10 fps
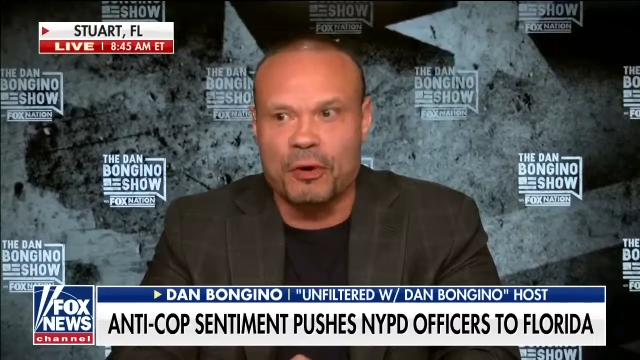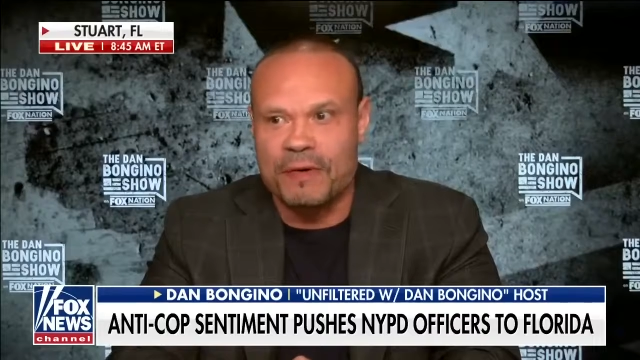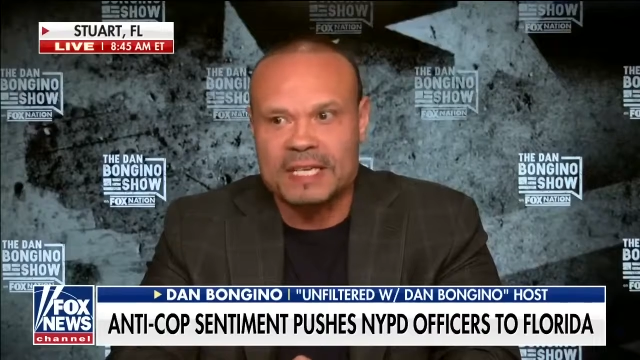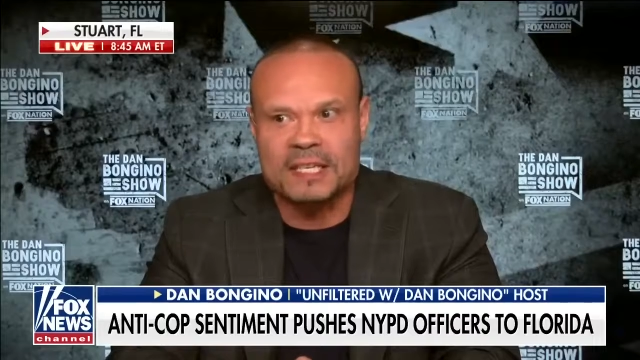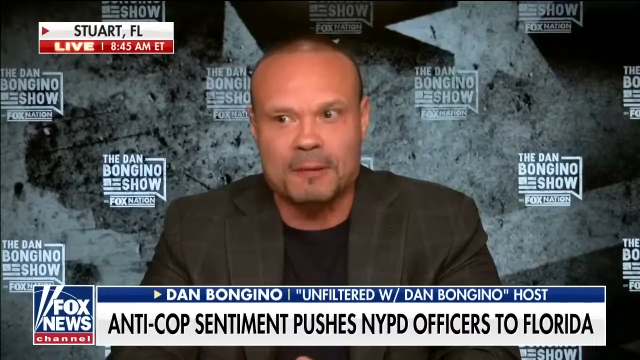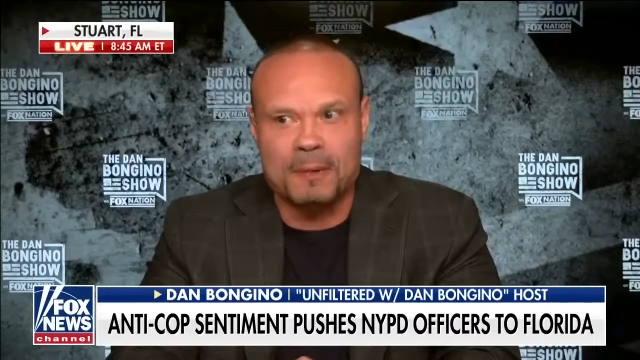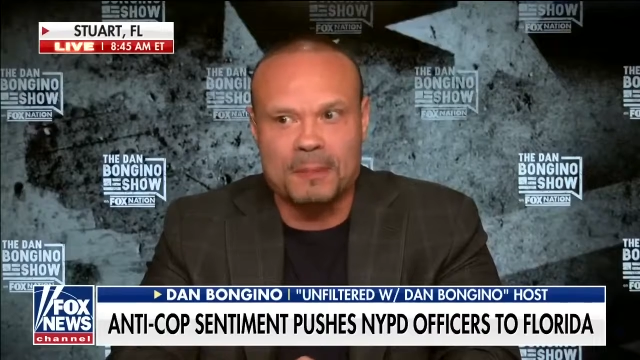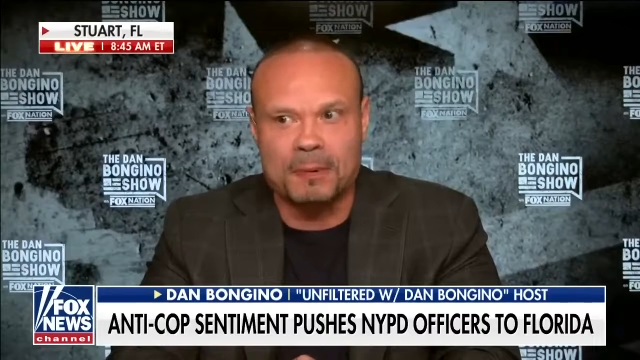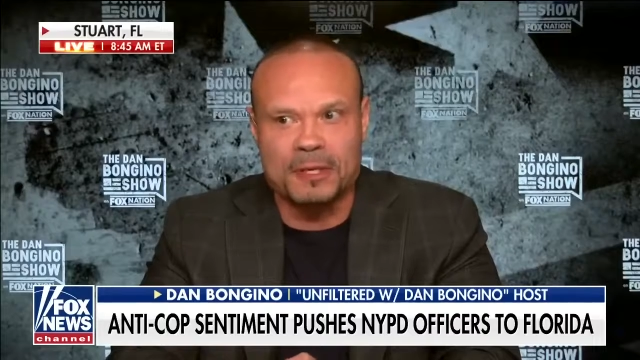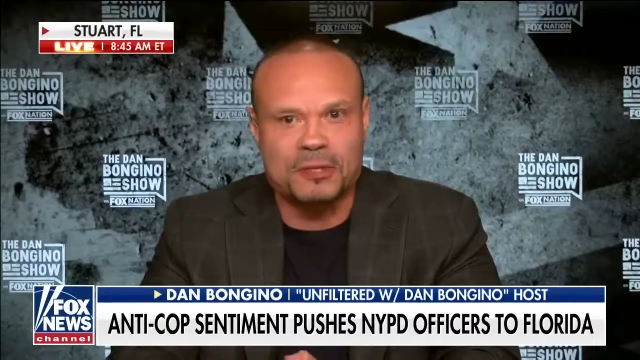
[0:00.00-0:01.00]
arresting
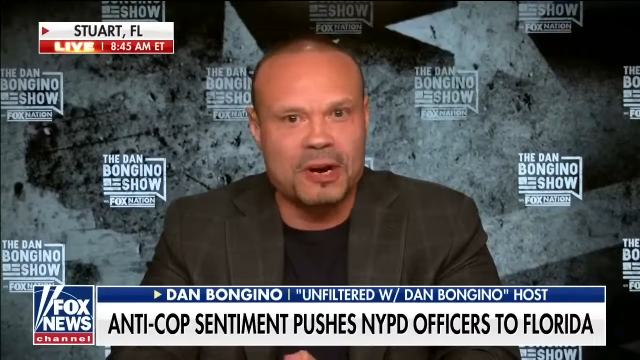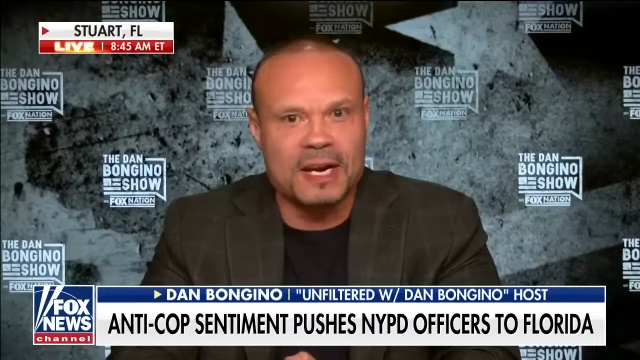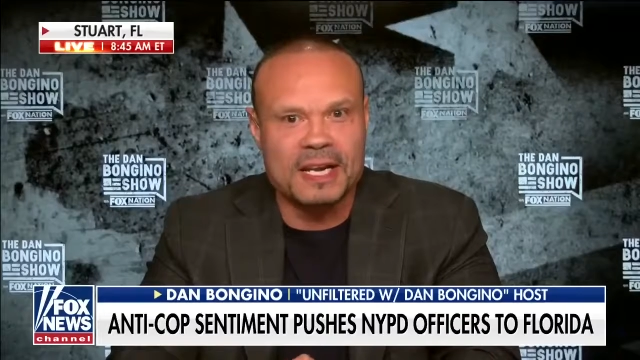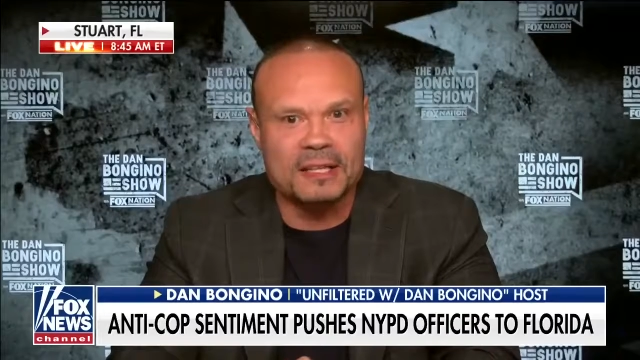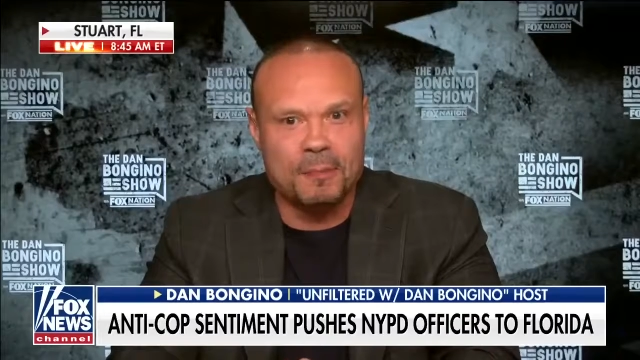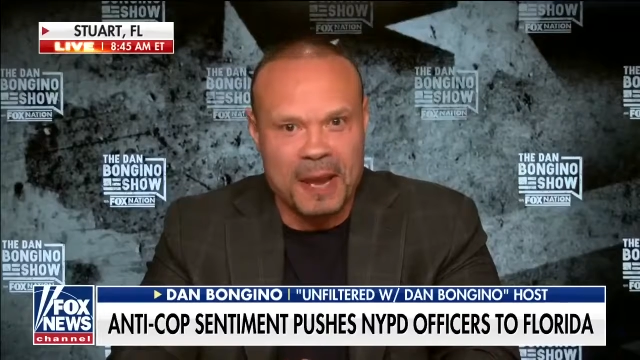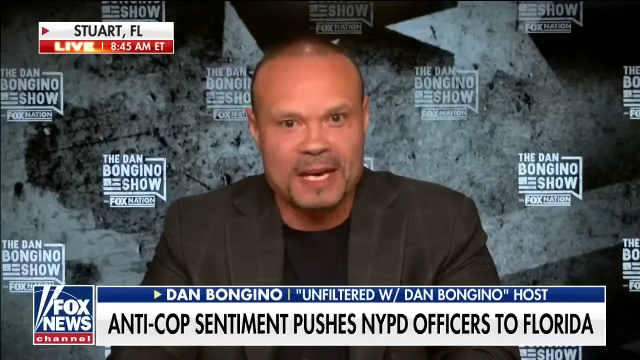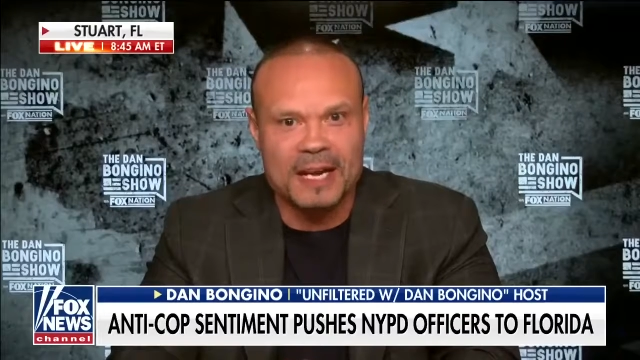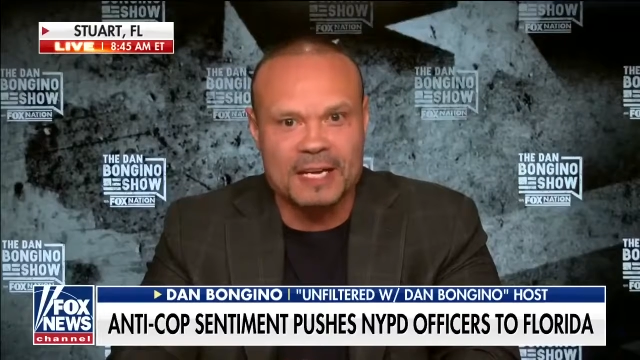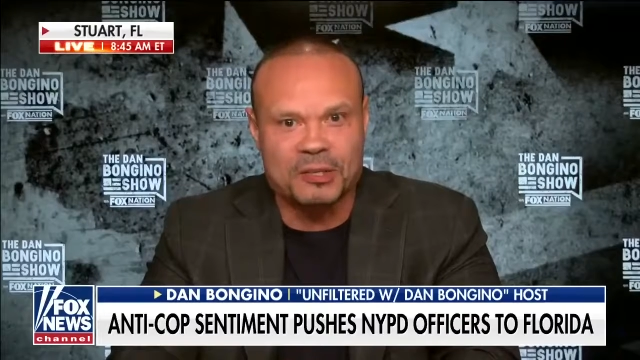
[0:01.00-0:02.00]
people and trying to get the
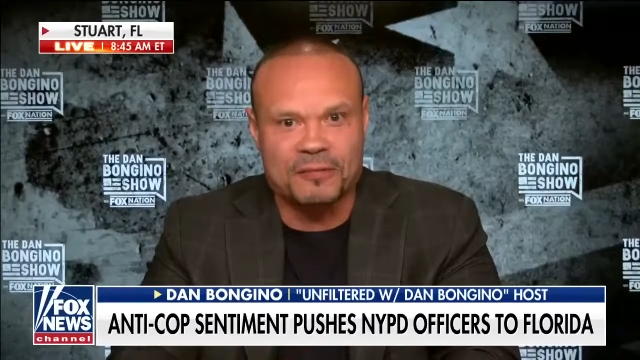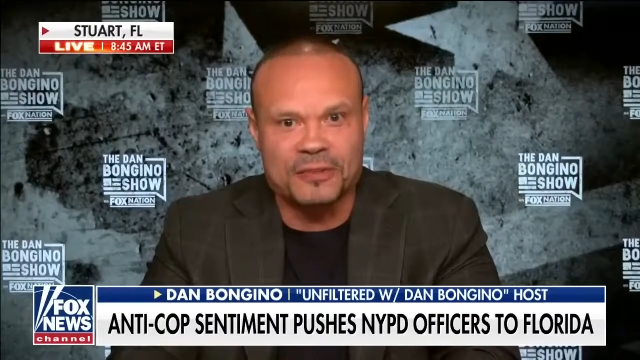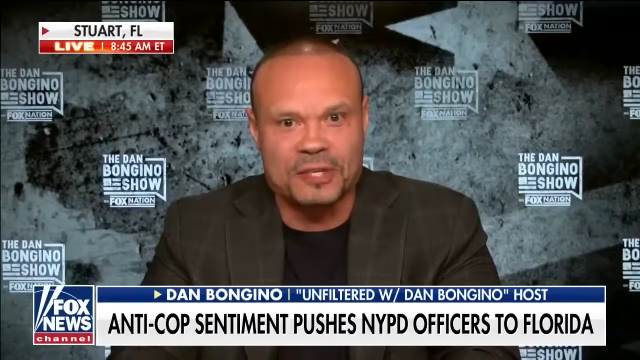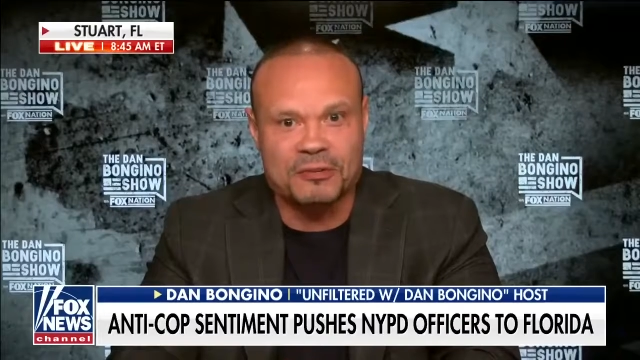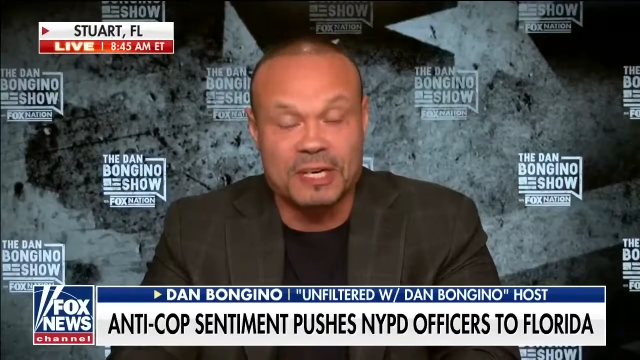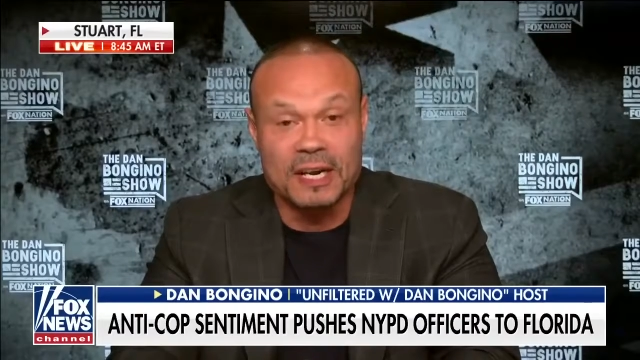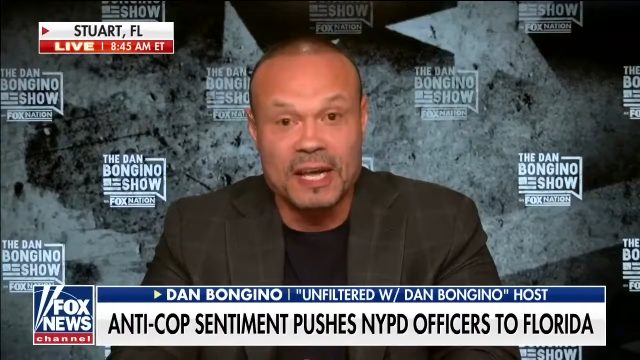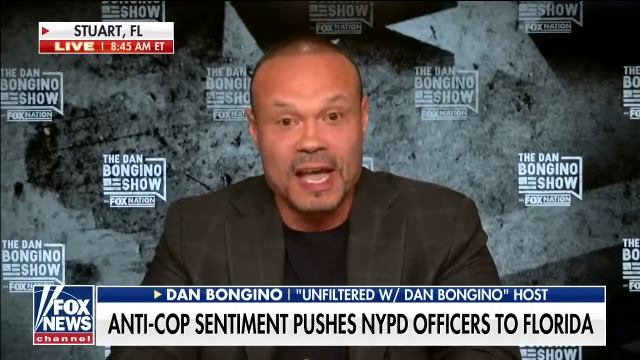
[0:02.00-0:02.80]
bad guys off the street.